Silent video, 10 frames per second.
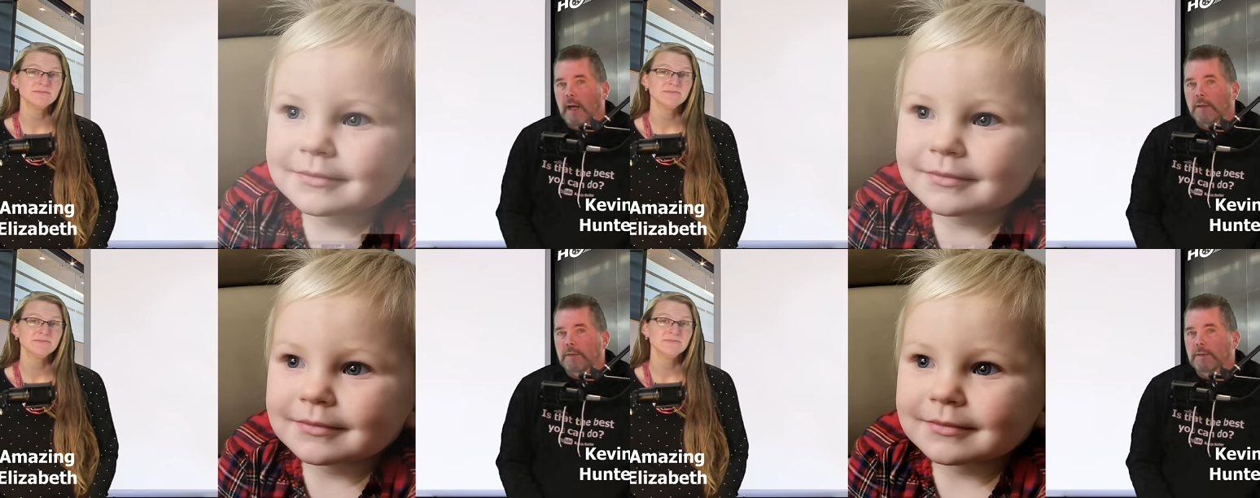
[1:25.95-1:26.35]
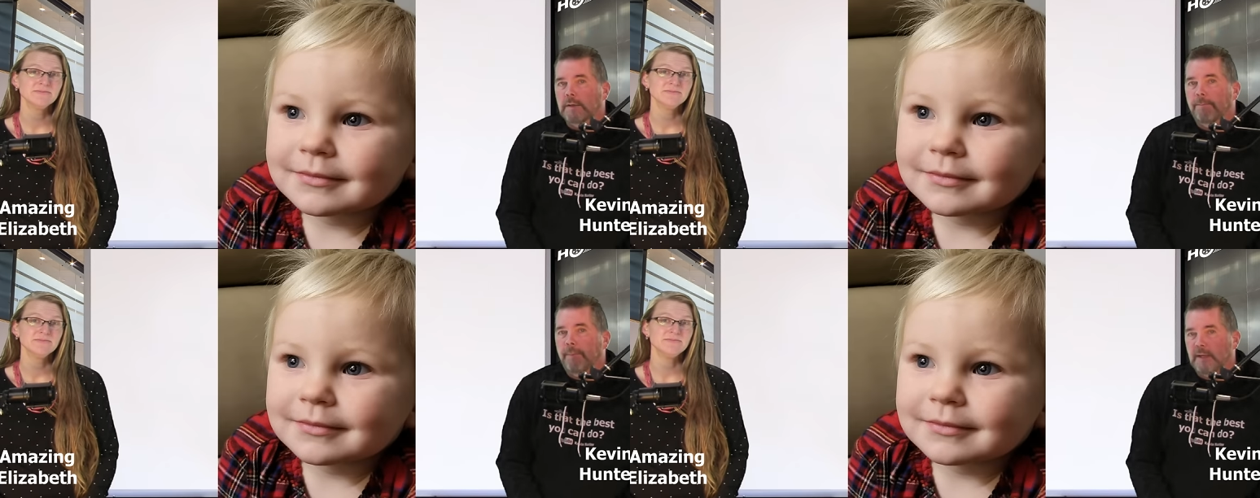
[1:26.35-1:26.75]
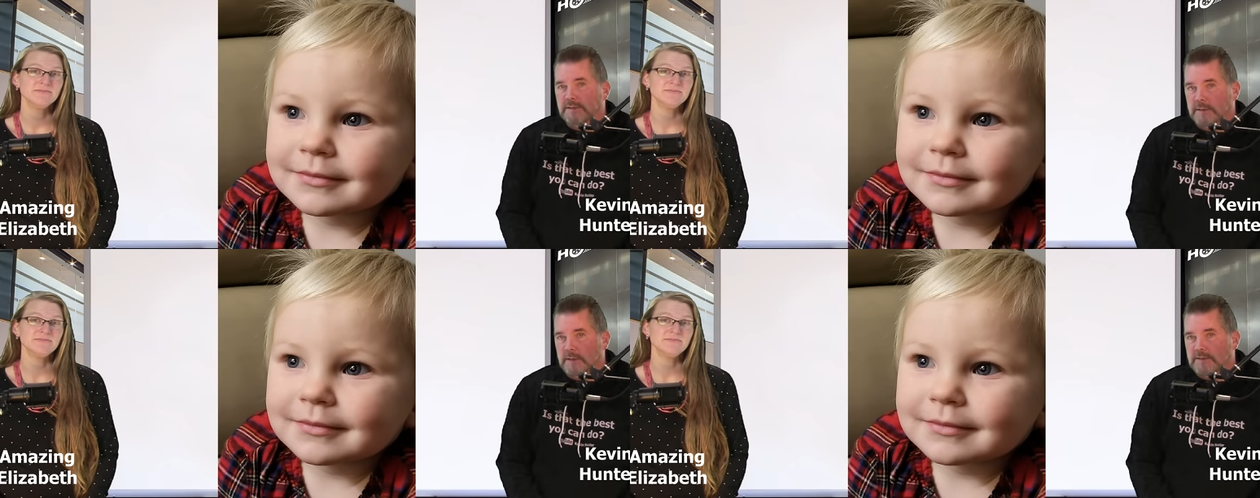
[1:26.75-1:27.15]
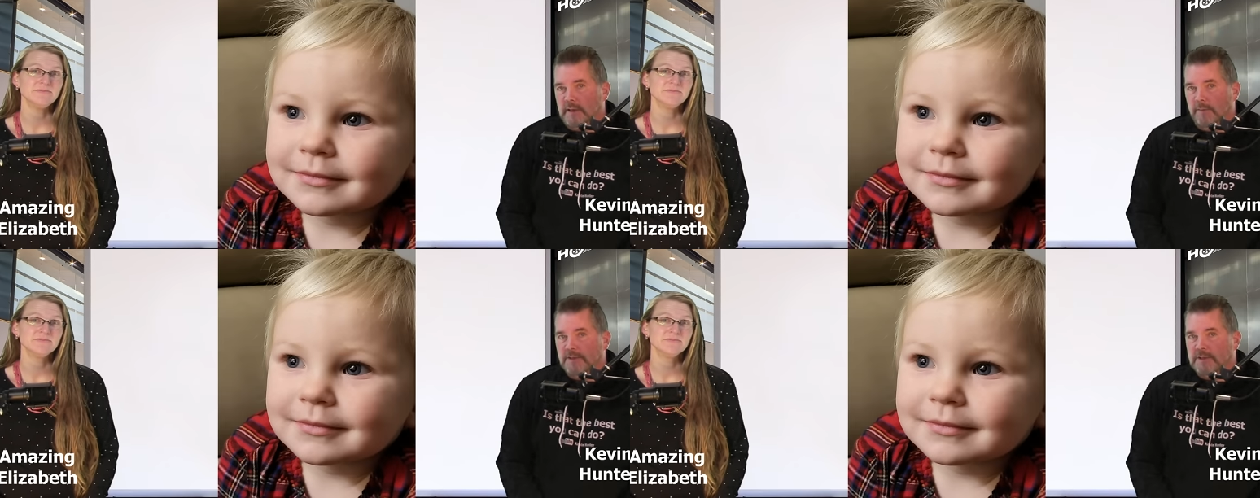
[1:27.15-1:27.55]
Speaker 1: down to business,
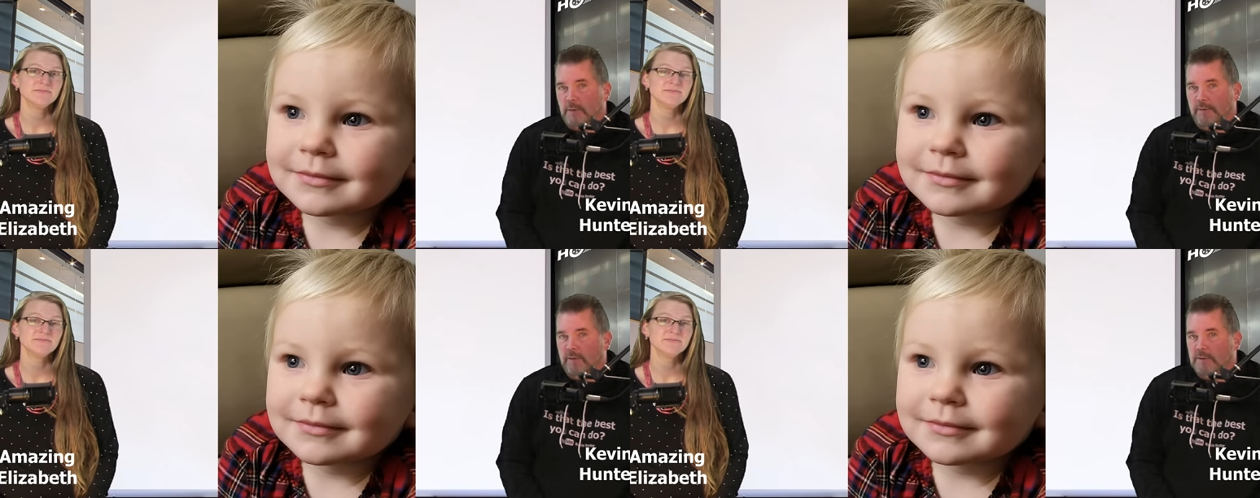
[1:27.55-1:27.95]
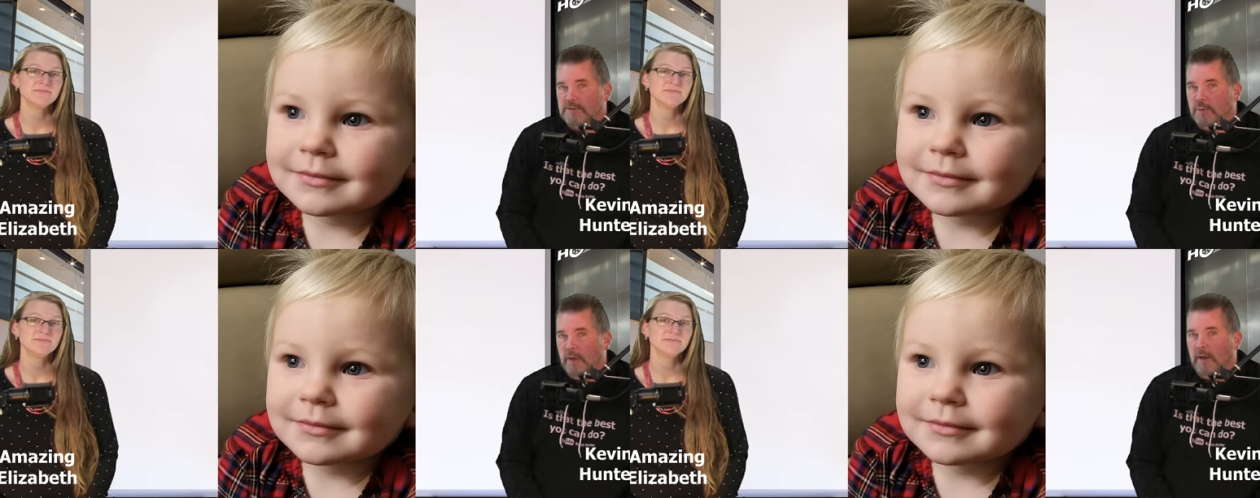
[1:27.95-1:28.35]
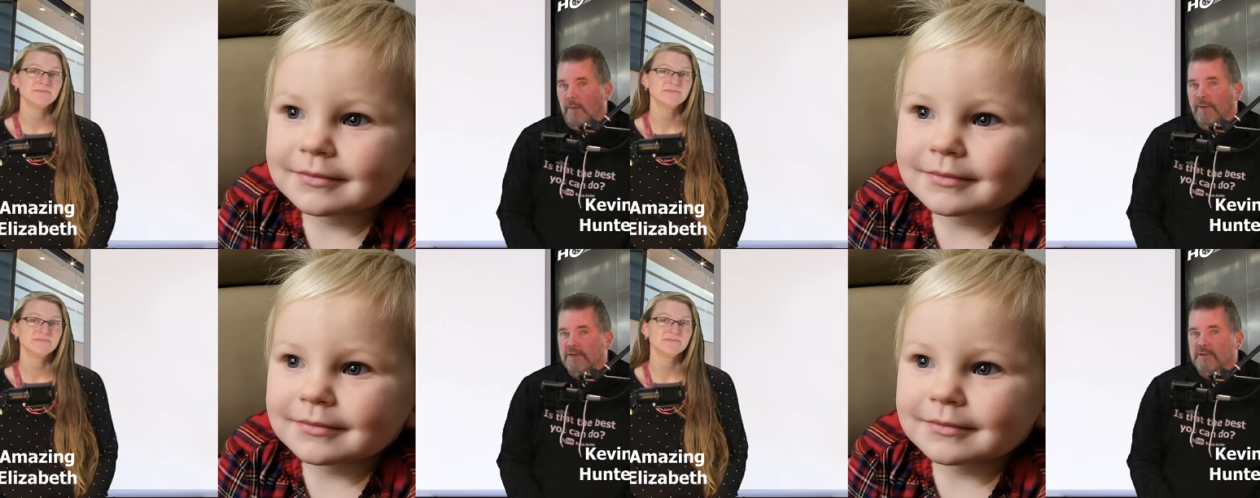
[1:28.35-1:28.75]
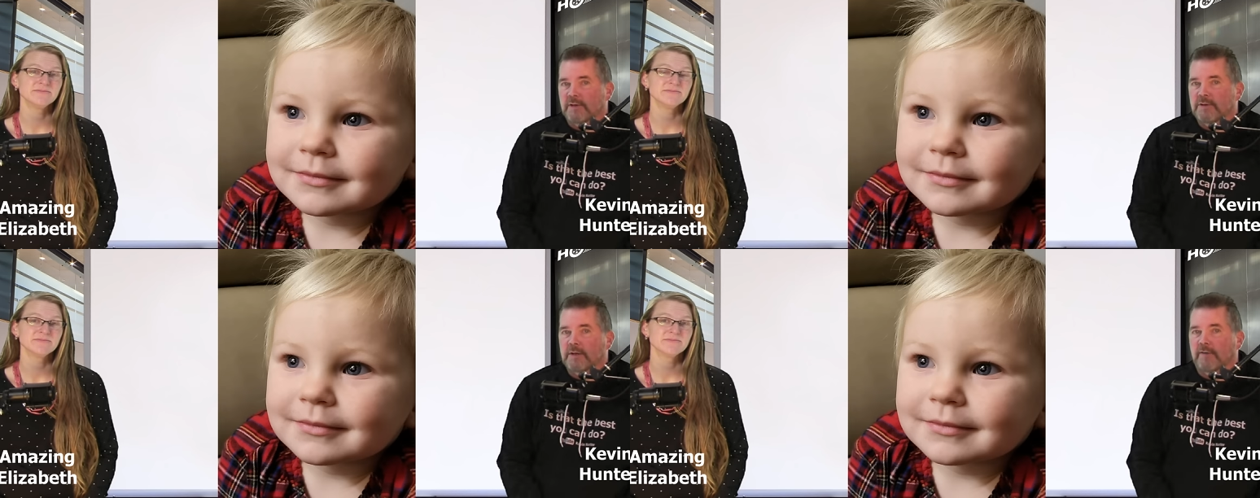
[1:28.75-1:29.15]
let me share with you a sweet little picture I
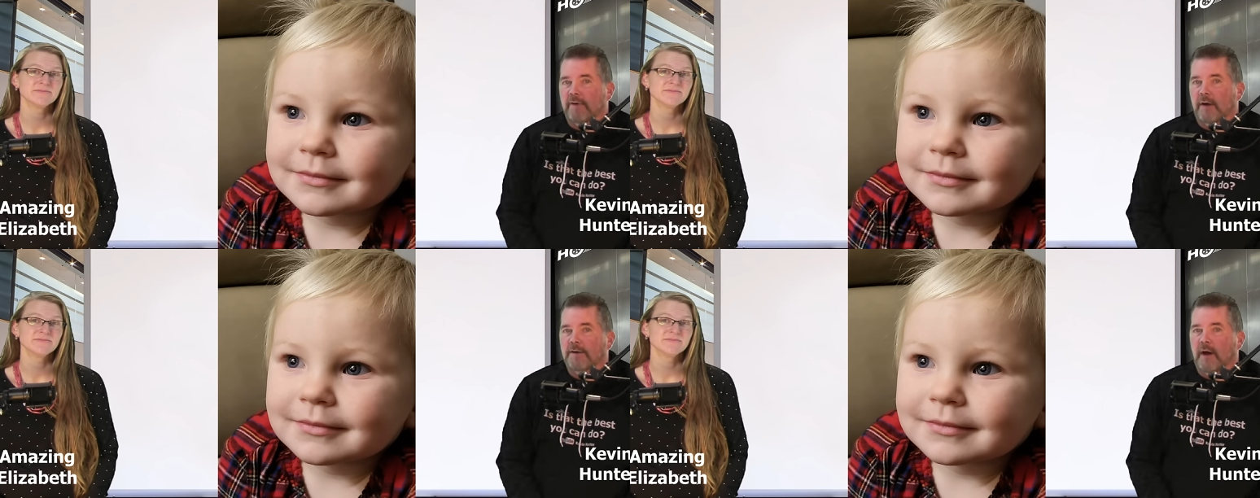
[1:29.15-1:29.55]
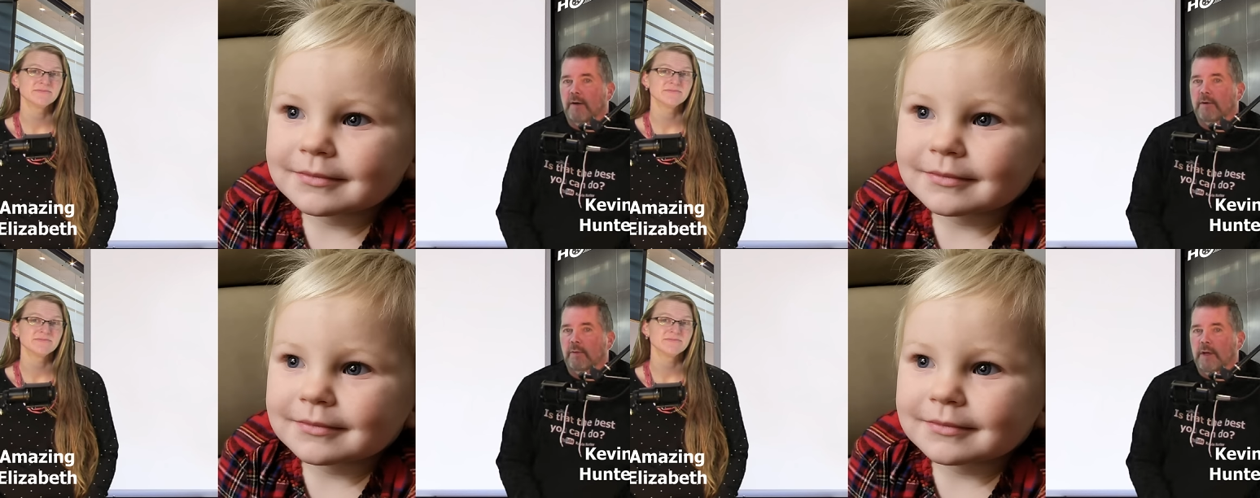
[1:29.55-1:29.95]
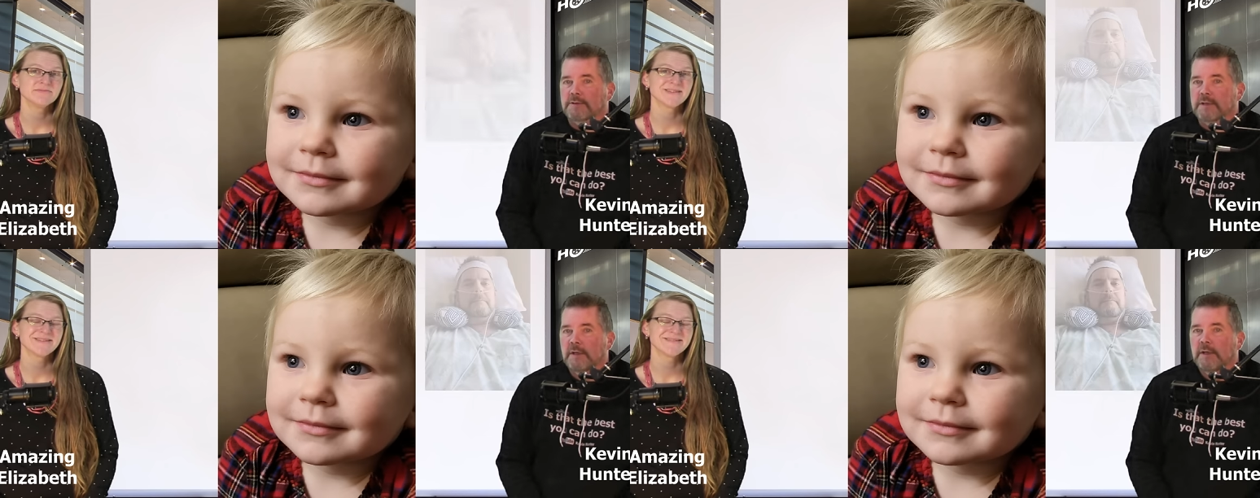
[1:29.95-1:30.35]
took of our daughter Grace